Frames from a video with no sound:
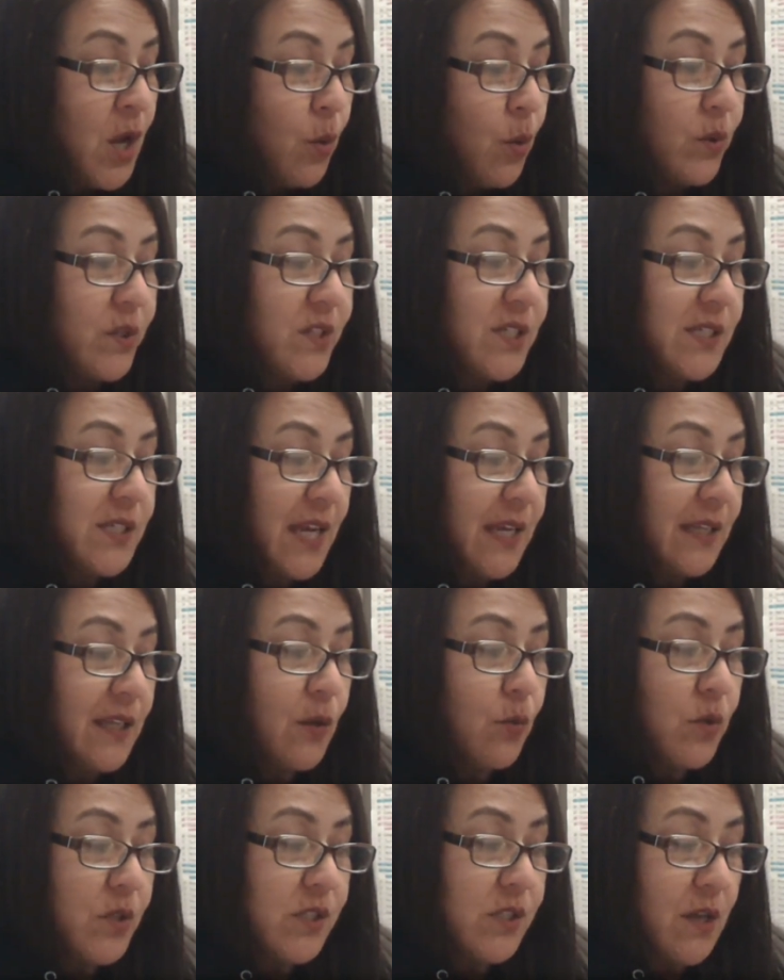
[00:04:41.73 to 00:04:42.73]
When
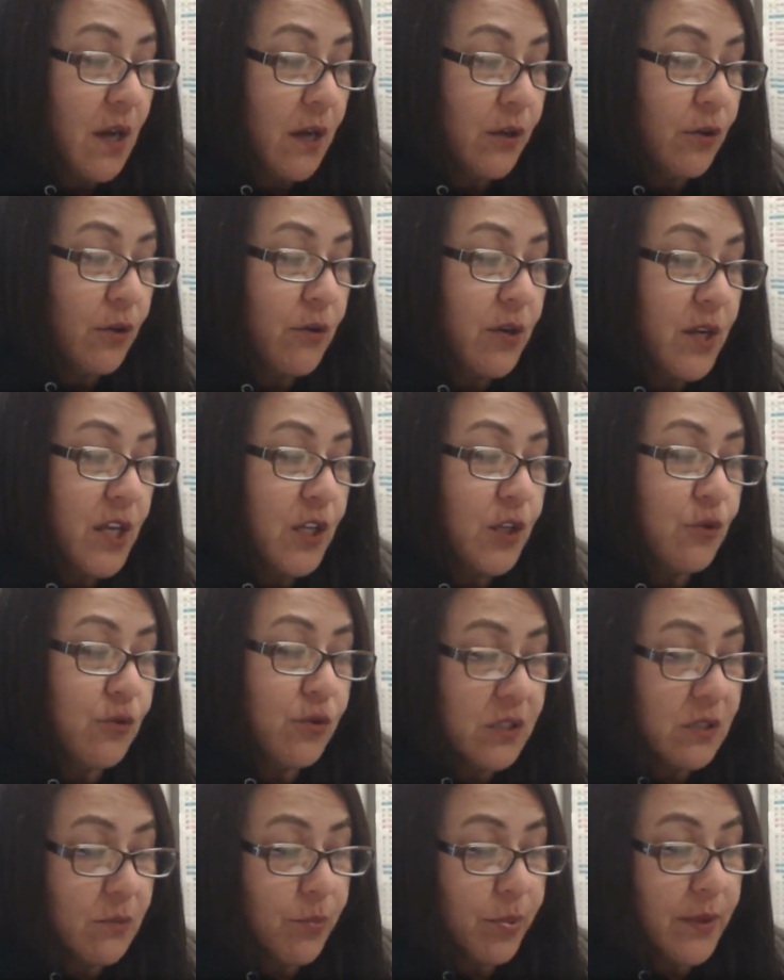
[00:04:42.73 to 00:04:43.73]
Stanley was younger, he
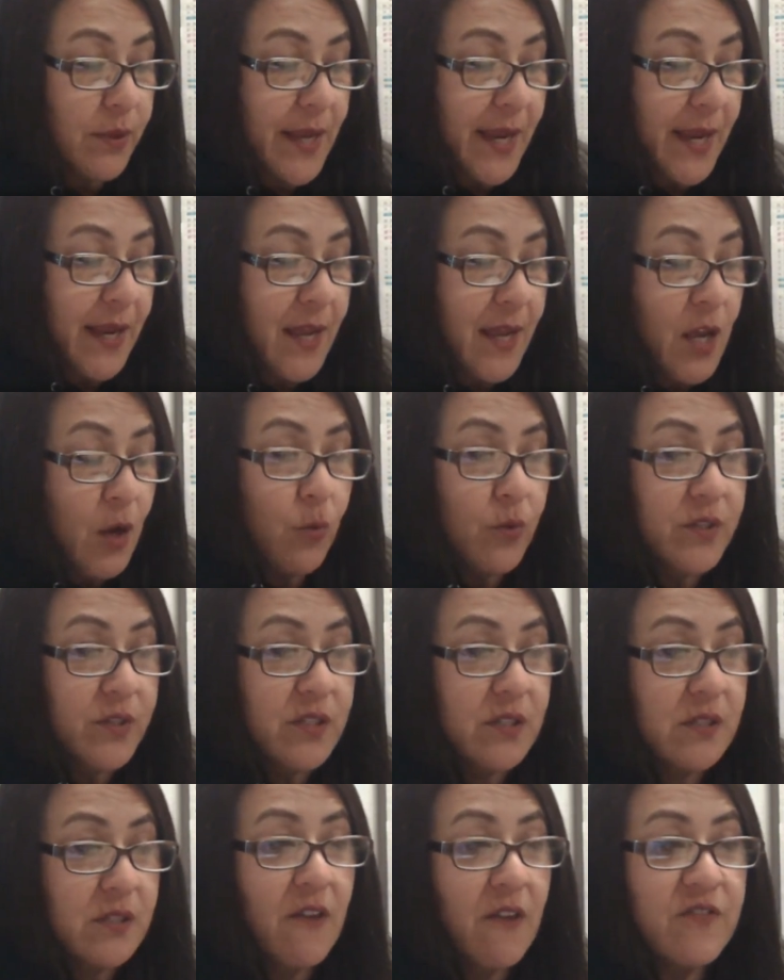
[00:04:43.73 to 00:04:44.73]
used to play with
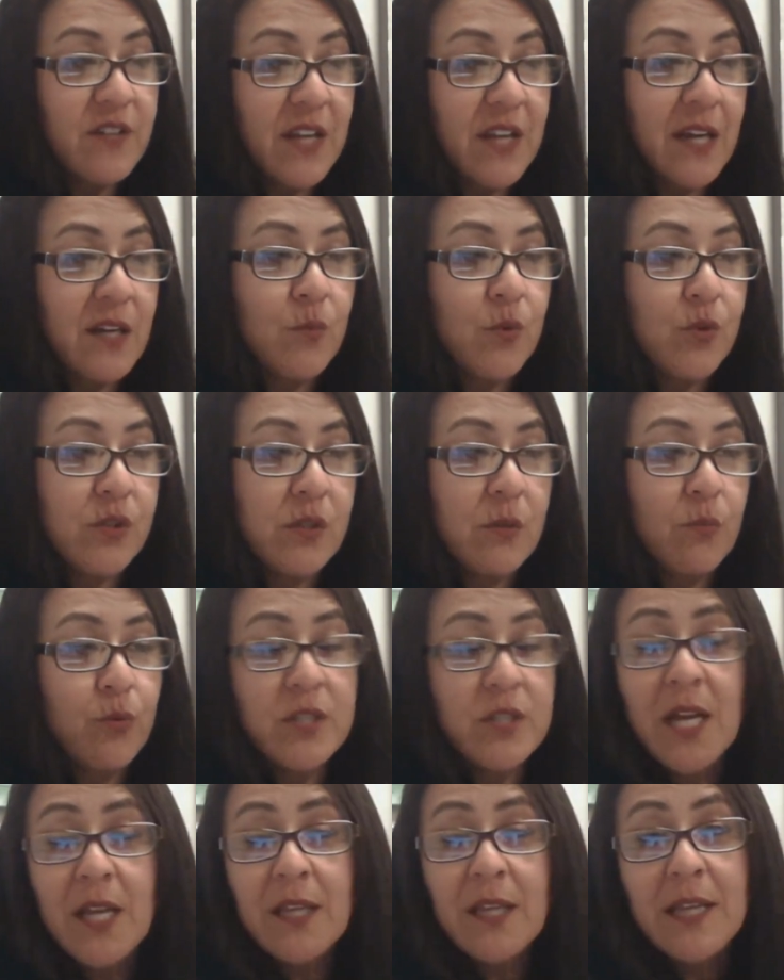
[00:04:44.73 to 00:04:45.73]
stuffed animals and
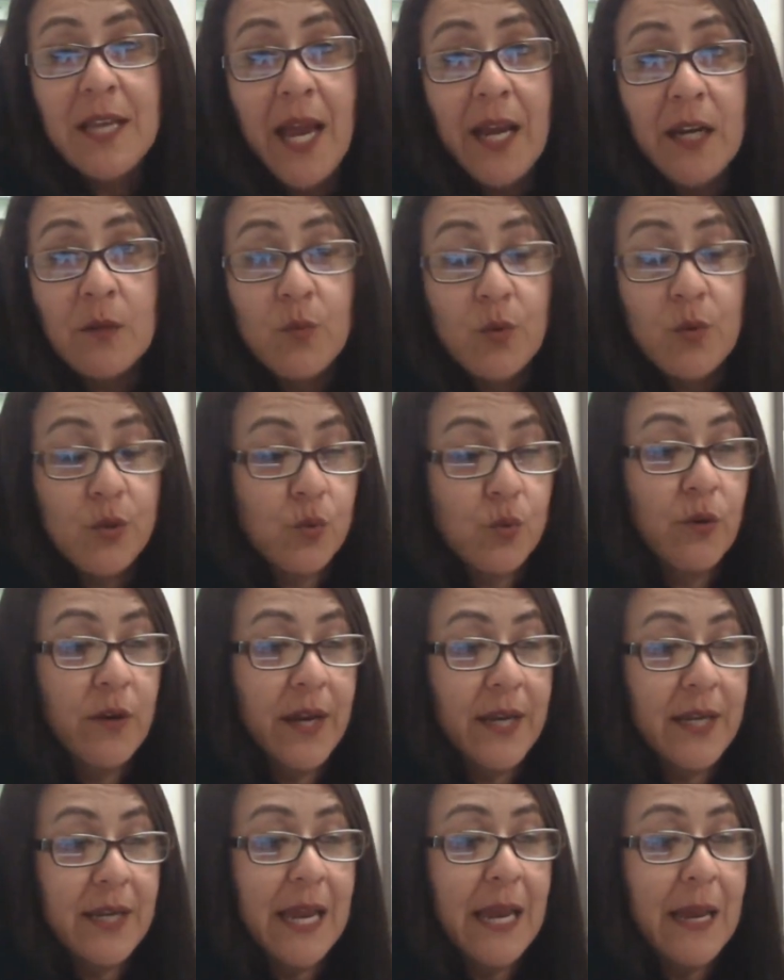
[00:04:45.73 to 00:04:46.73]
pretend the animals were
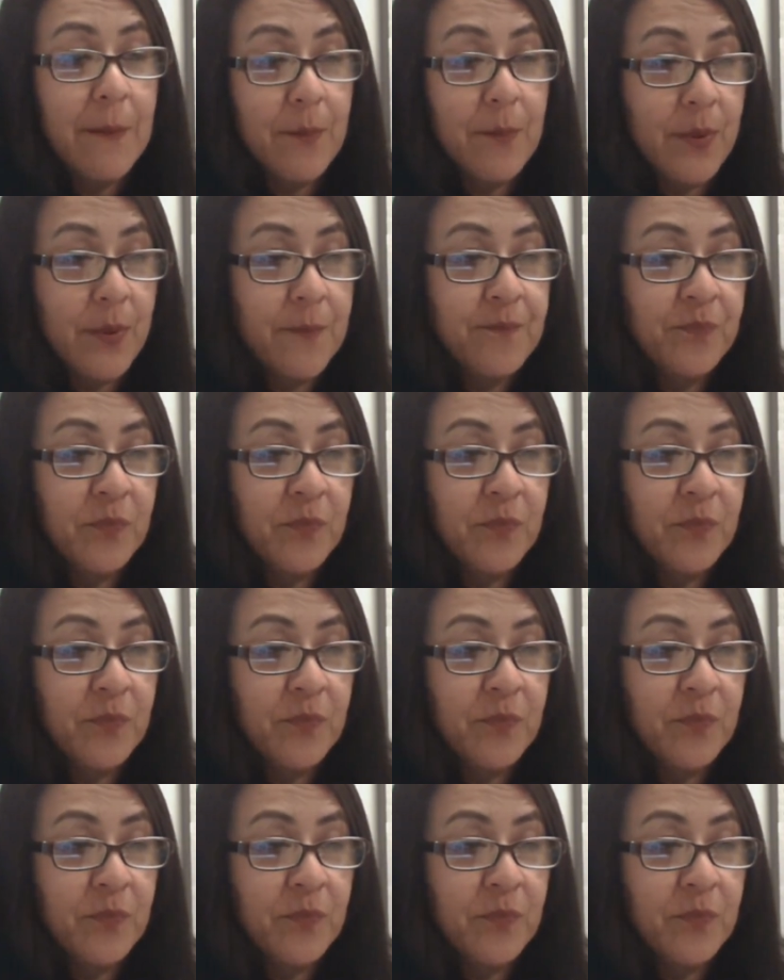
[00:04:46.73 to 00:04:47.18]
at camp.